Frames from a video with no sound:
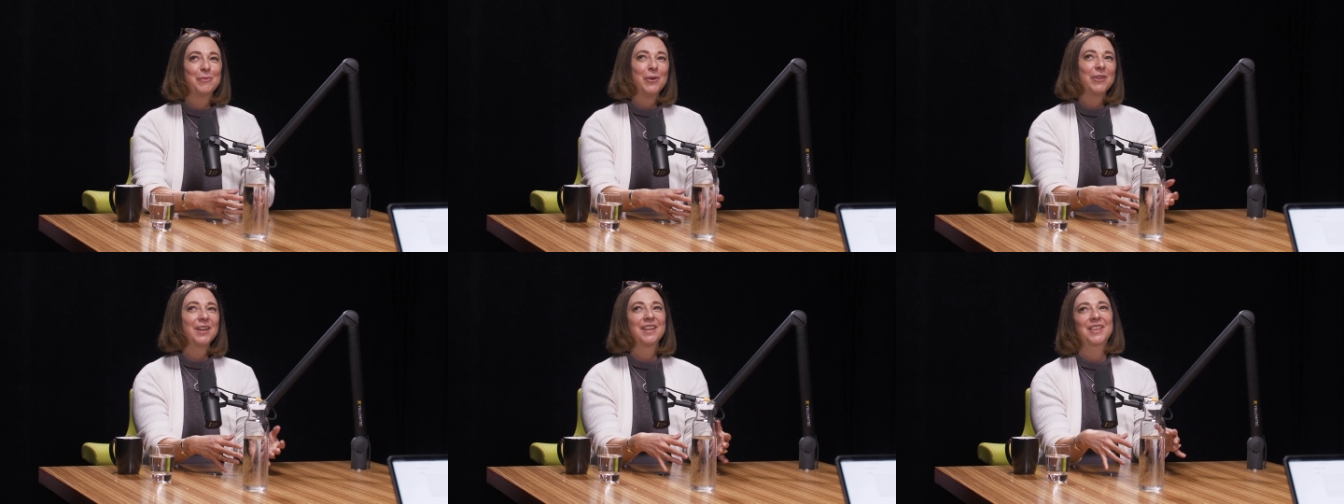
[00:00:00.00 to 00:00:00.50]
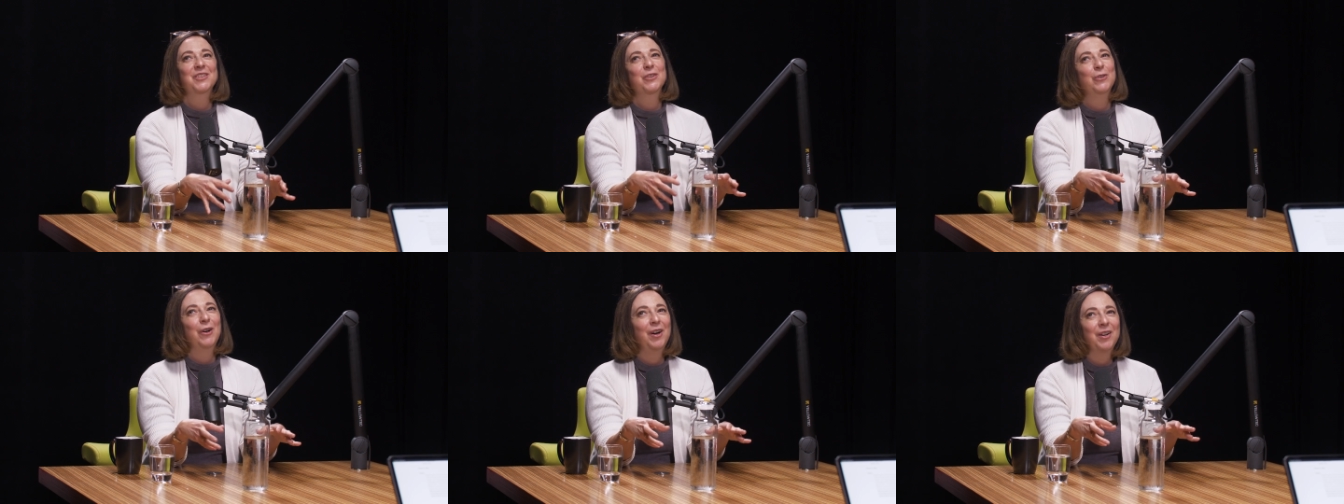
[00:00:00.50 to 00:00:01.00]
more like these
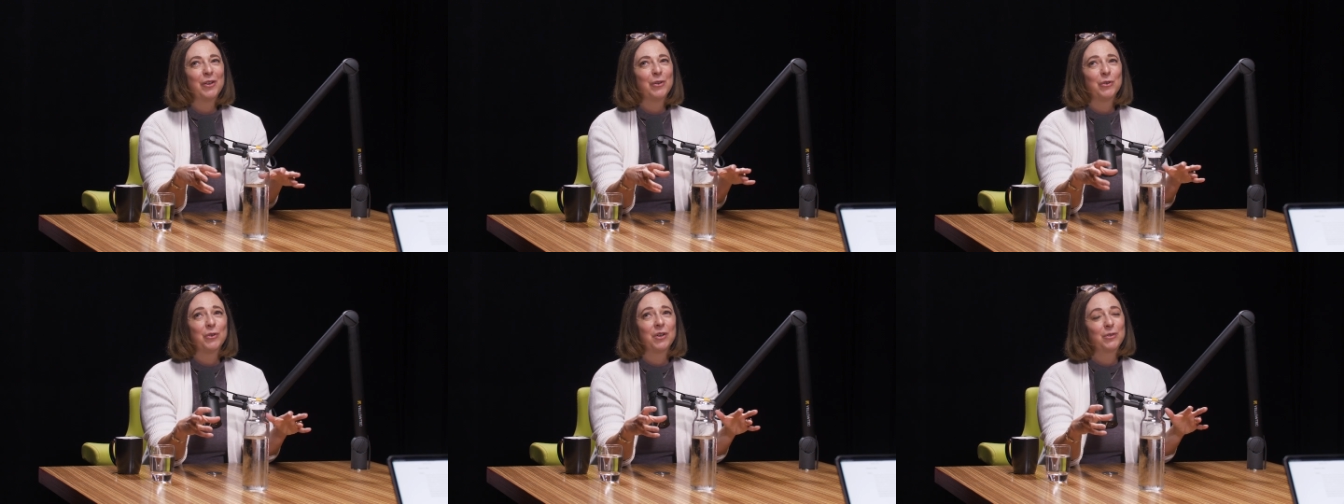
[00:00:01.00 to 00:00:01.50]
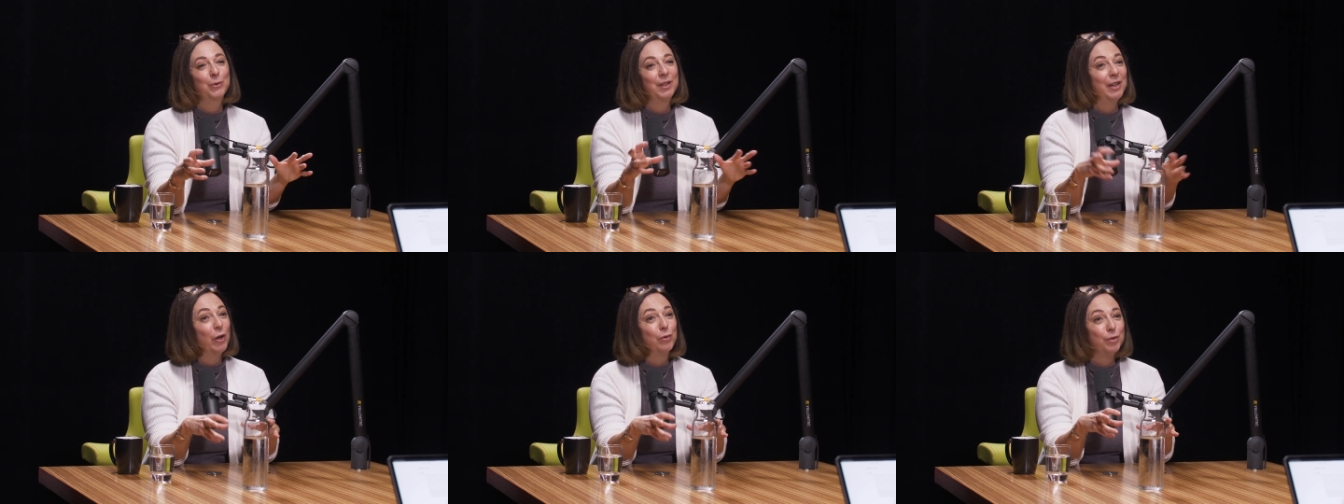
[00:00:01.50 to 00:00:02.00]
are all
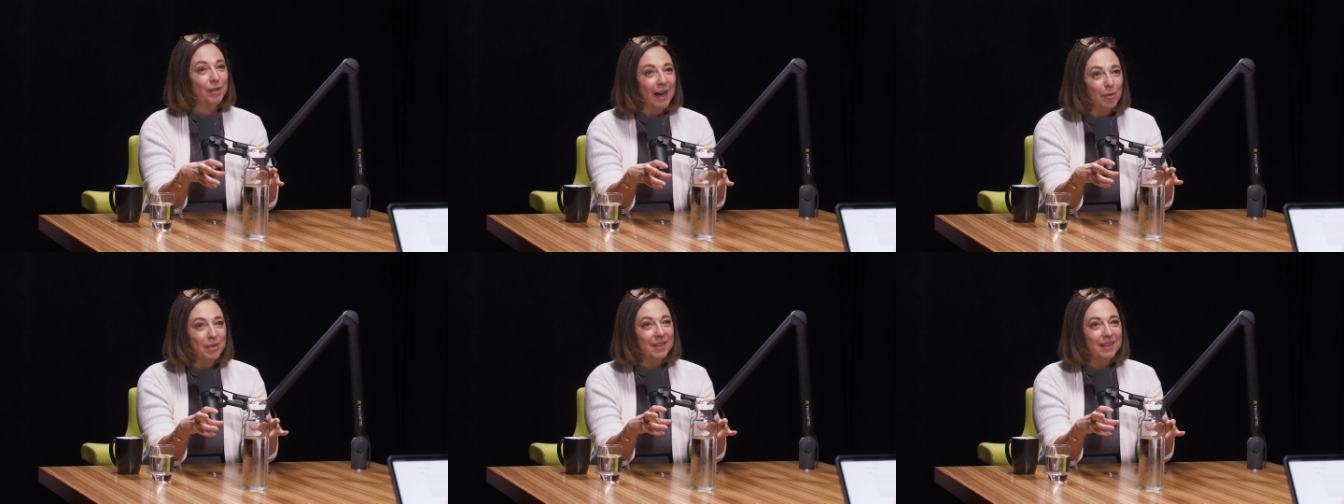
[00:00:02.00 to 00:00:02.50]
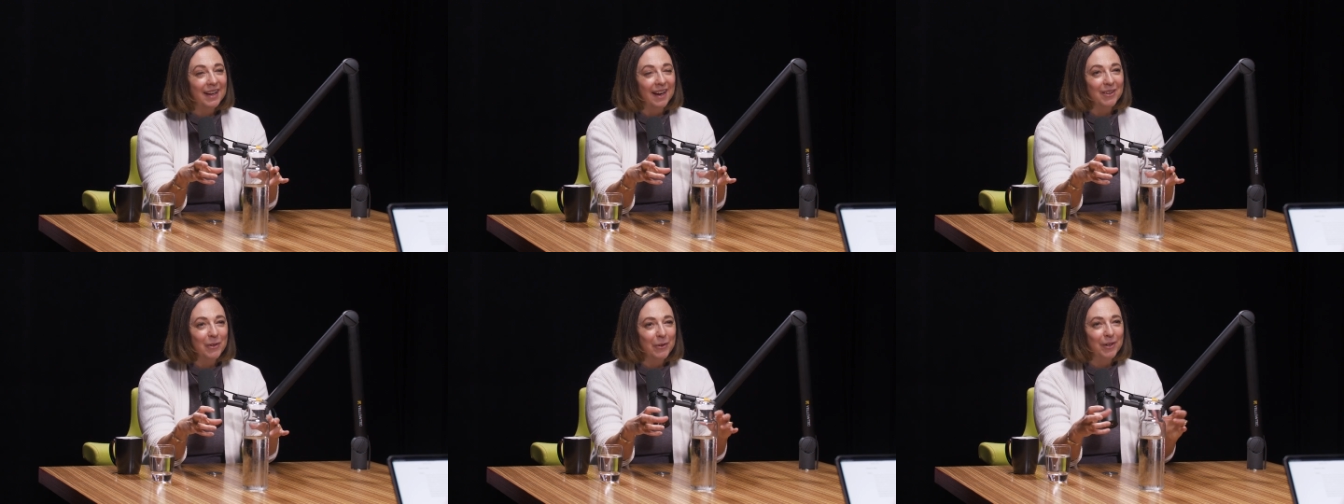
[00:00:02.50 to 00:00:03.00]
really overlapping
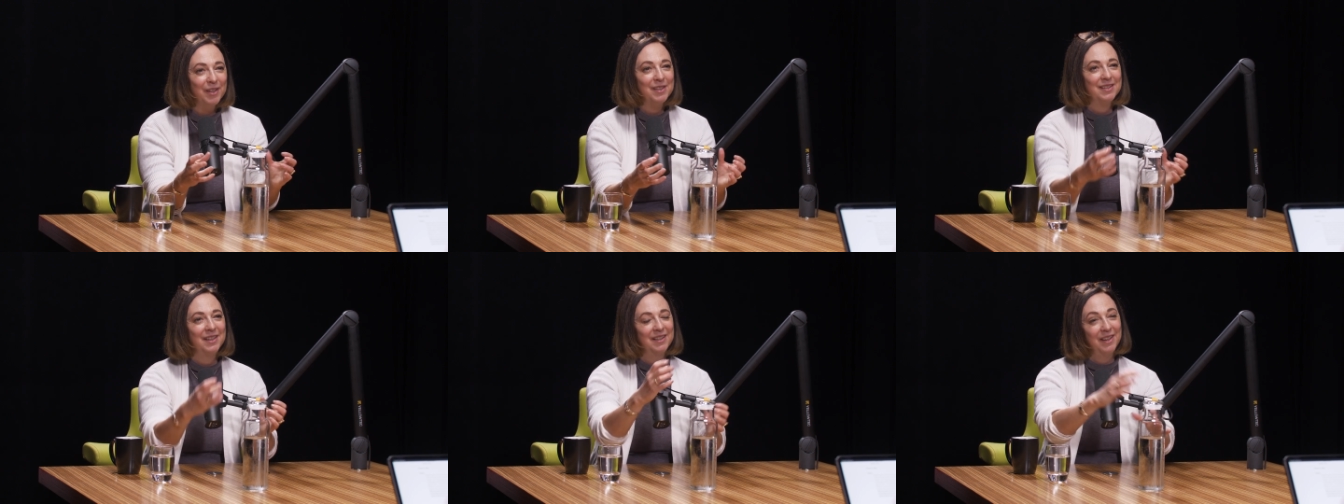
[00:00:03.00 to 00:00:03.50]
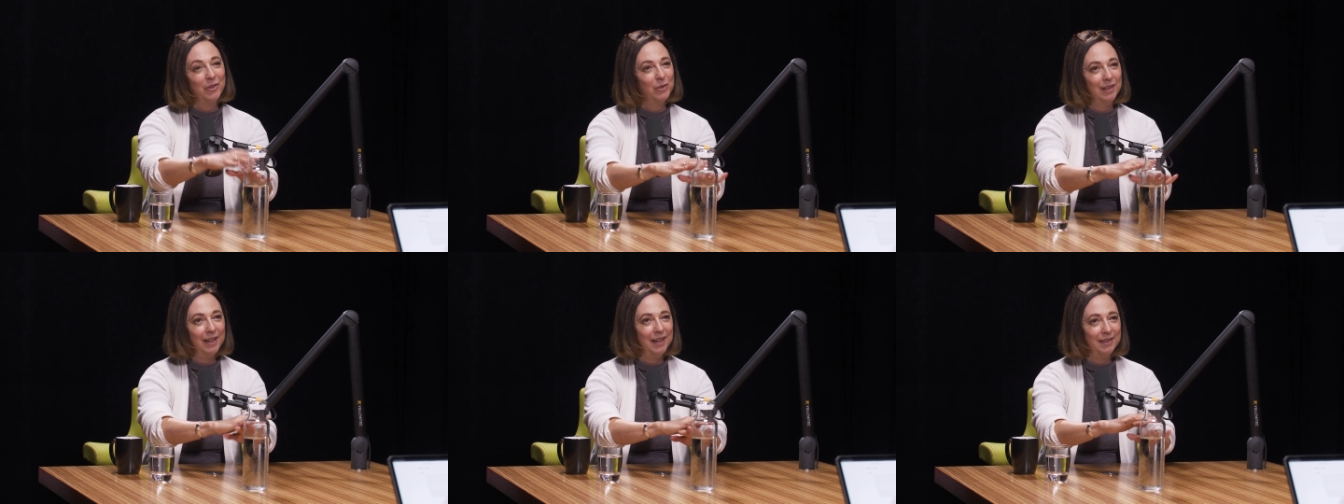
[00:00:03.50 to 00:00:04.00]
categories. They don't
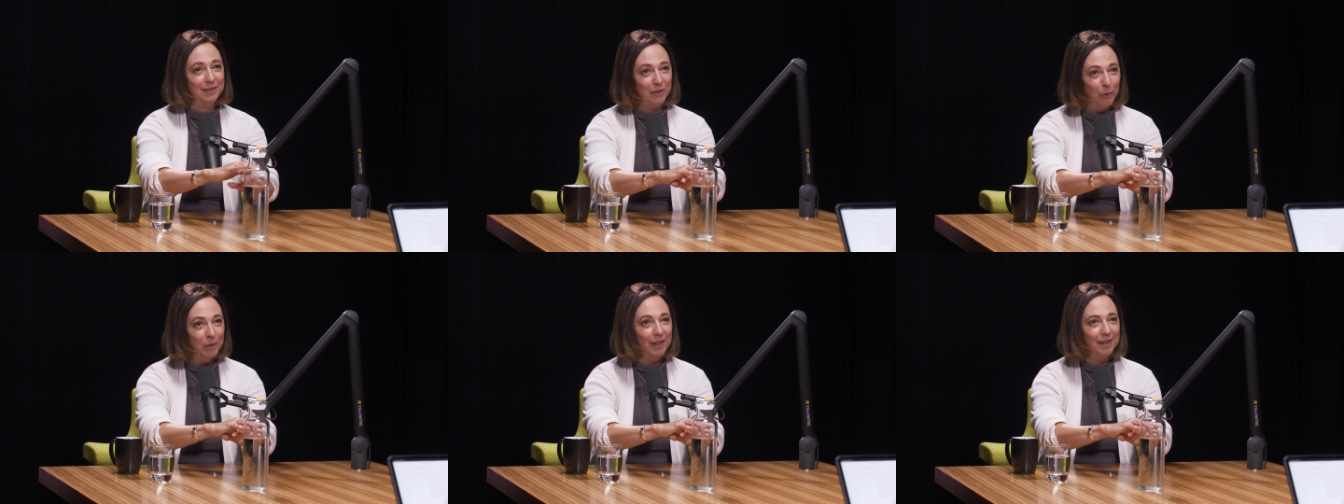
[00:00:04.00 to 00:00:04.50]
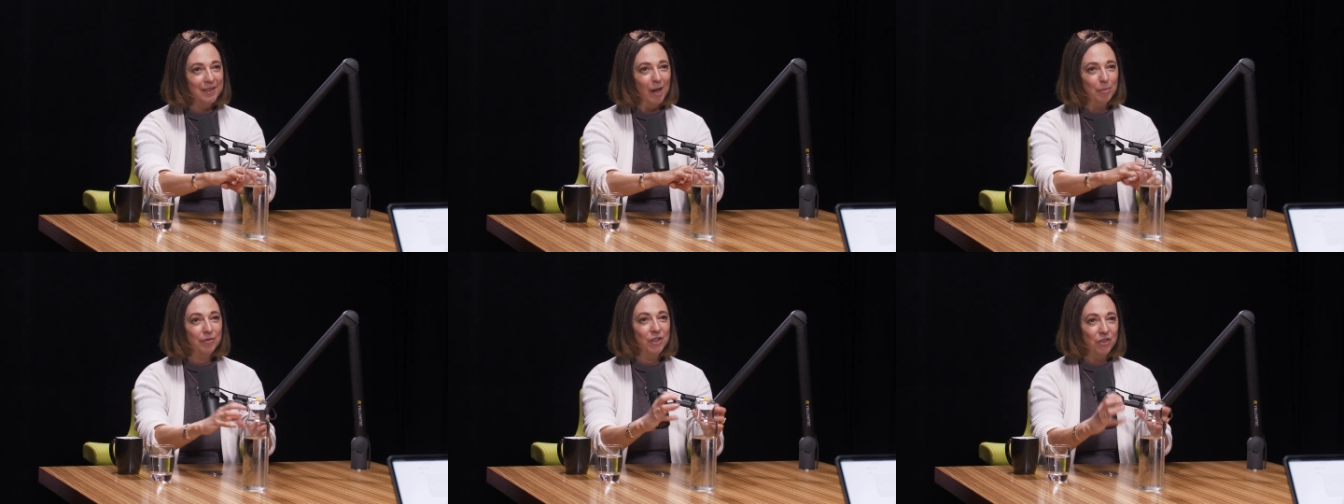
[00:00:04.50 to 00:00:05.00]
lay totally on
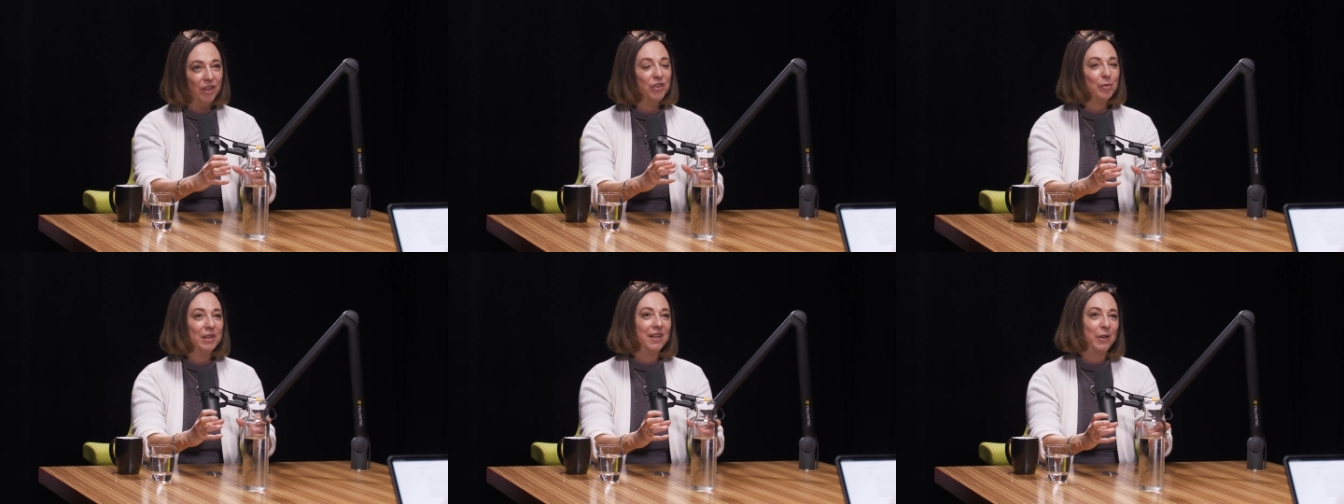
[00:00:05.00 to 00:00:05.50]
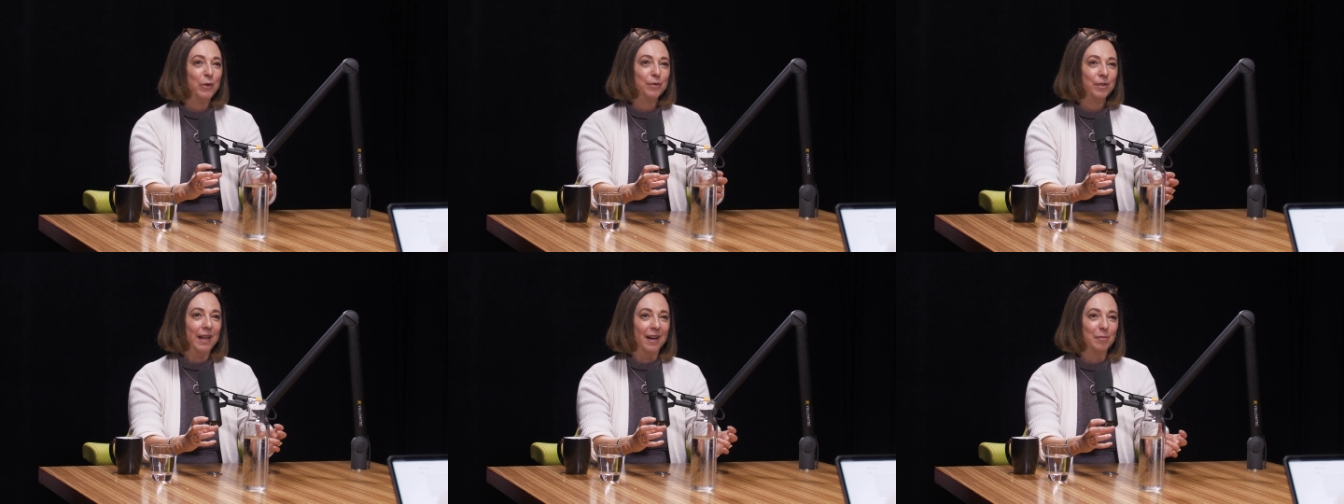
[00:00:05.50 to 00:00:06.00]
top of each other, but they
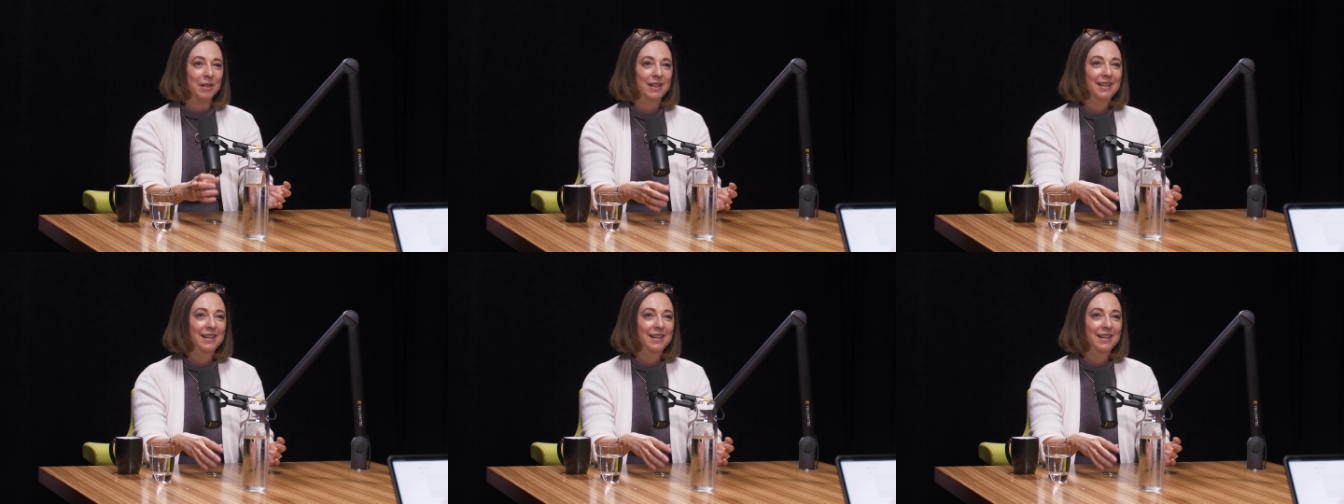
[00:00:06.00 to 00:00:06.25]
overlap.